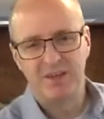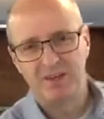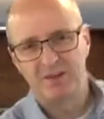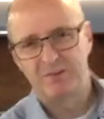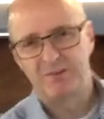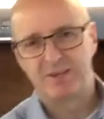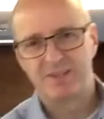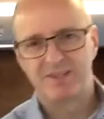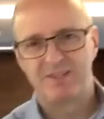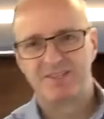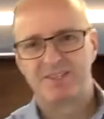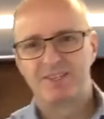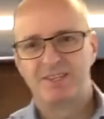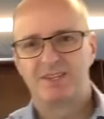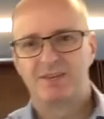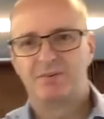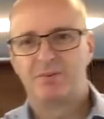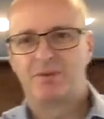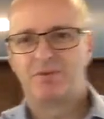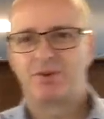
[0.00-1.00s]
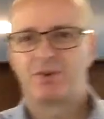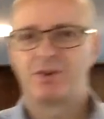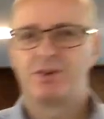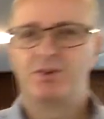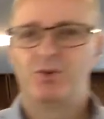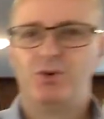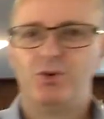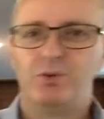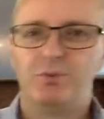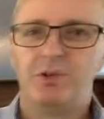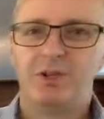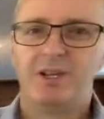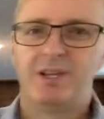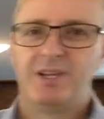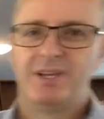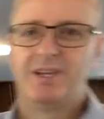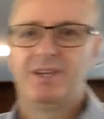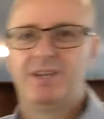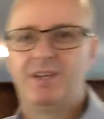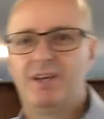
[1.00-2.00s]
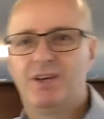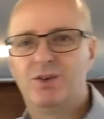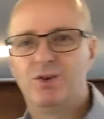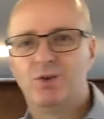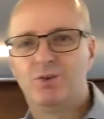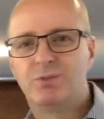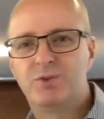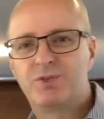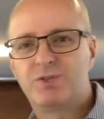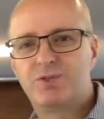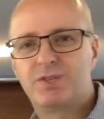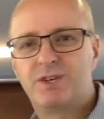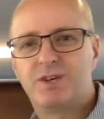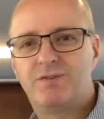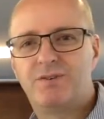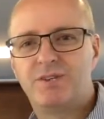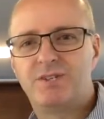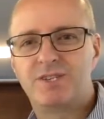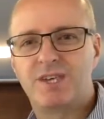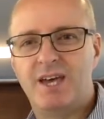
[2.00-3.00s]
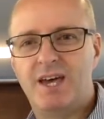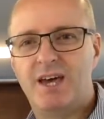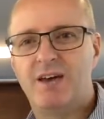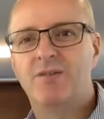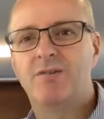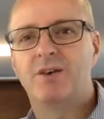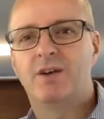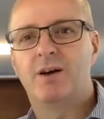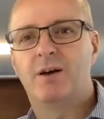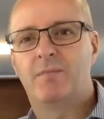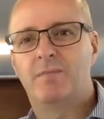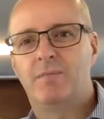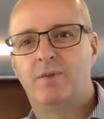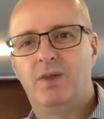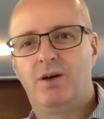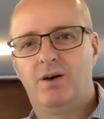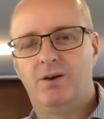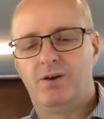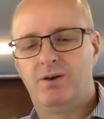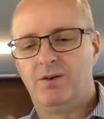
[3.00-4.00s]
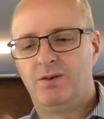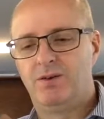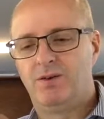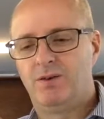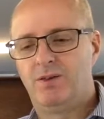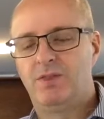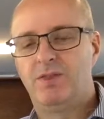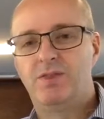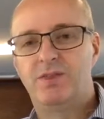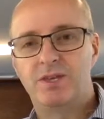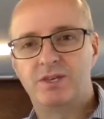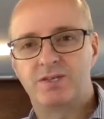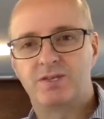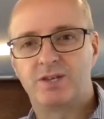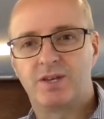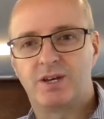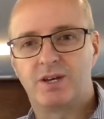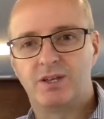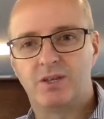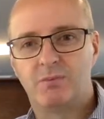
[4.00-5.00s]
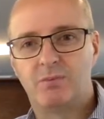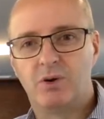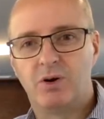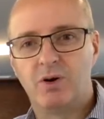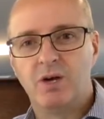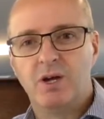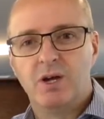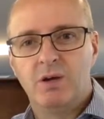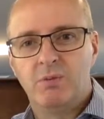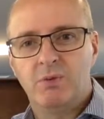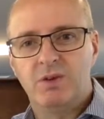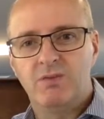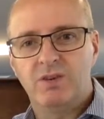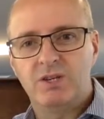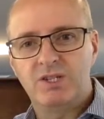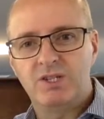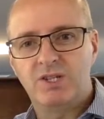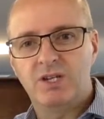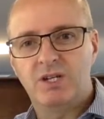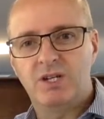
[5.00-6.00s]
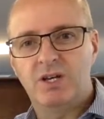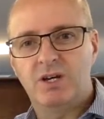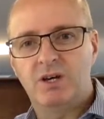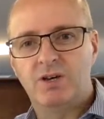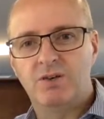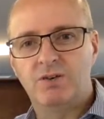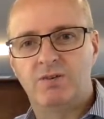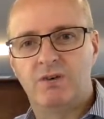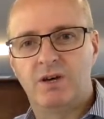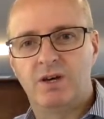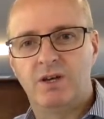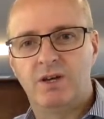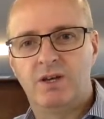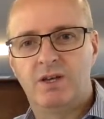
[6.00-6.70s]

We can see that we've got a normal surface area on this side of the block. If I turn it over,